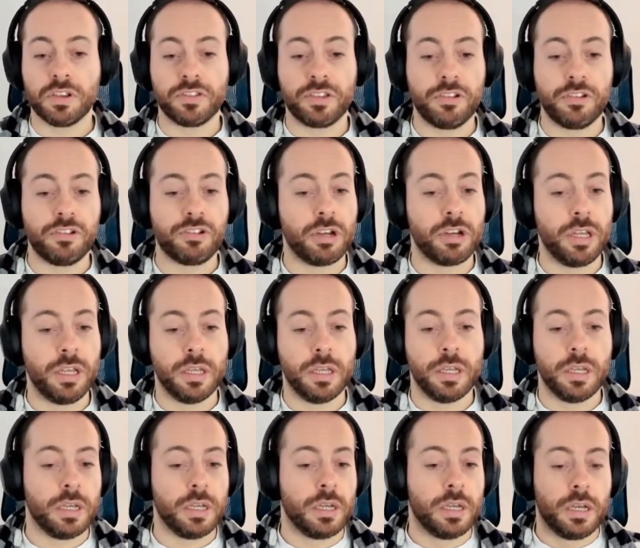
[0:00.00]
which
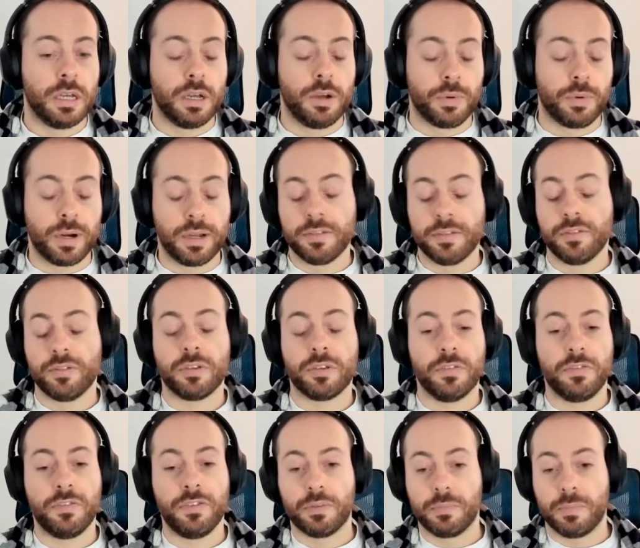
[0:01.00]
essentially
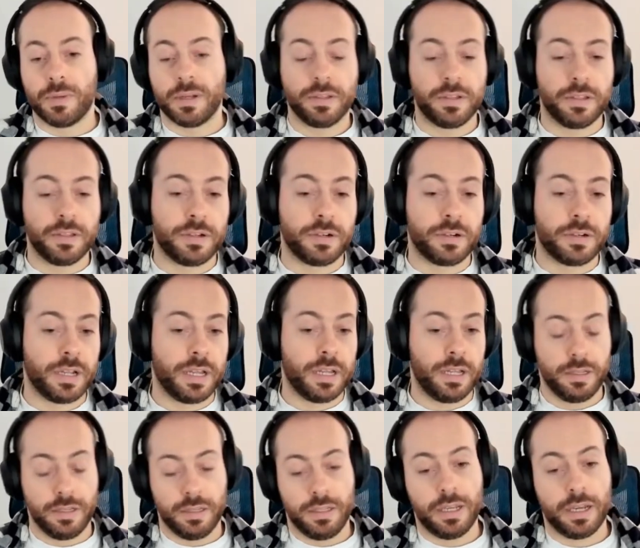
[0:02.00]
runs a
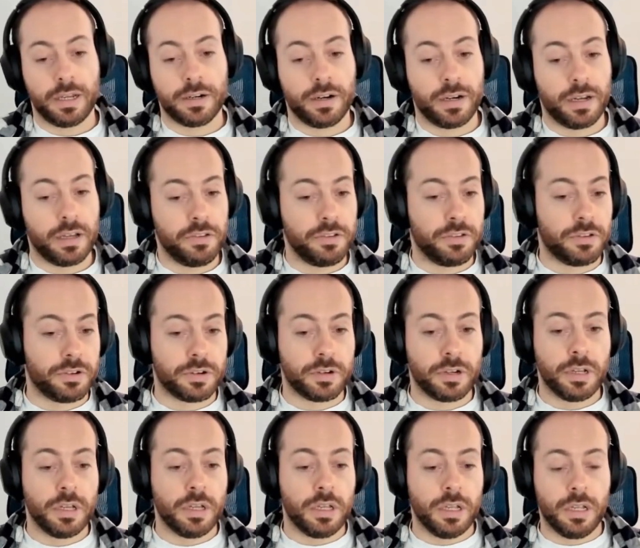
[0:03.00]
formatter and the
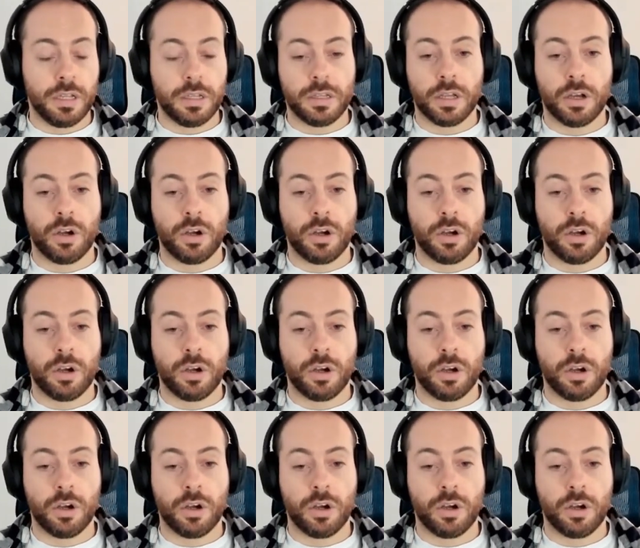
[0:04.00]
analyzer